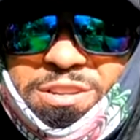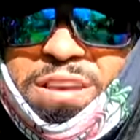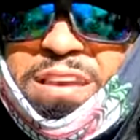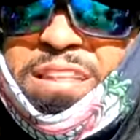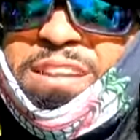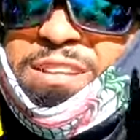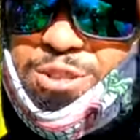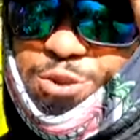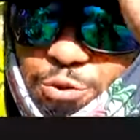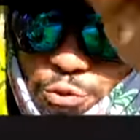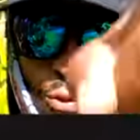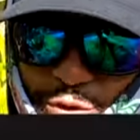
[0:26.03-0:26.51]

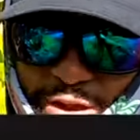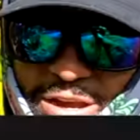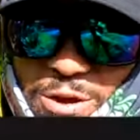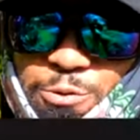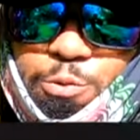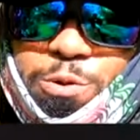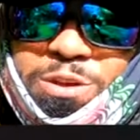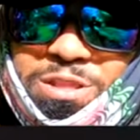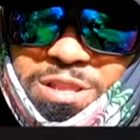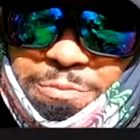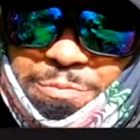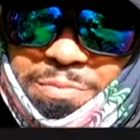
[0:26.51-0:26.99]
and it's Rick
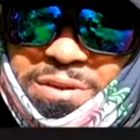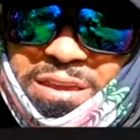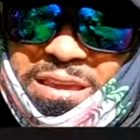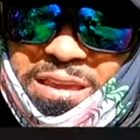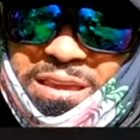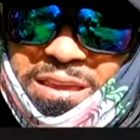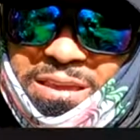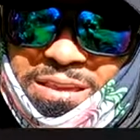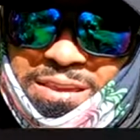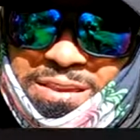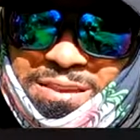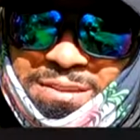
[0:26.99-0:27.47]

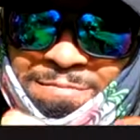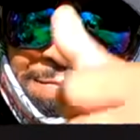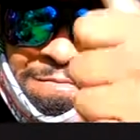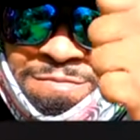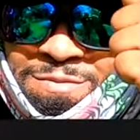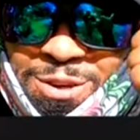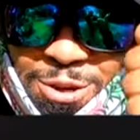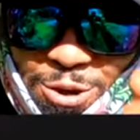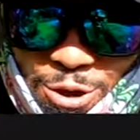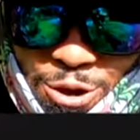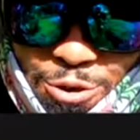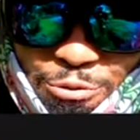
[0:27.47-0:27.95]
Willoughby.
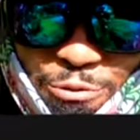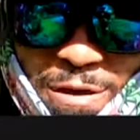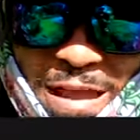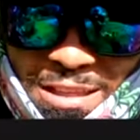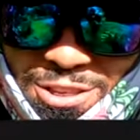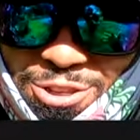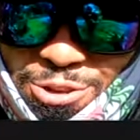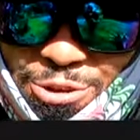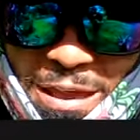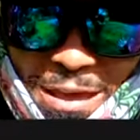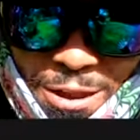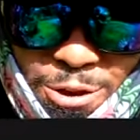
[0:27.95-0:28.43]

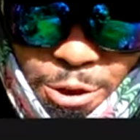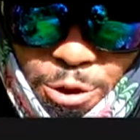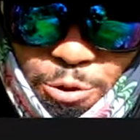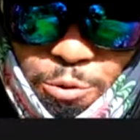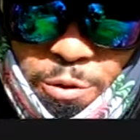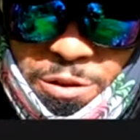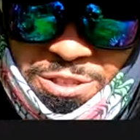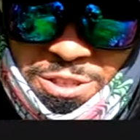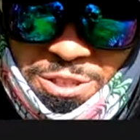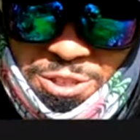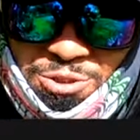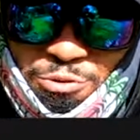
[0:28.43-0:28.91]
Congrats, you got all
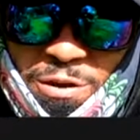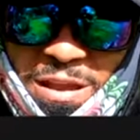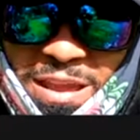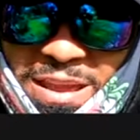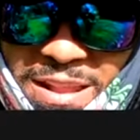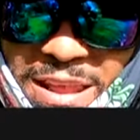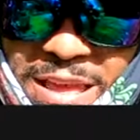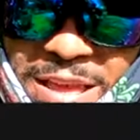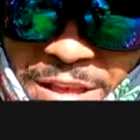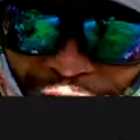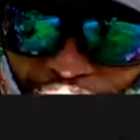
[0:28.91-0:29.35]
questions right.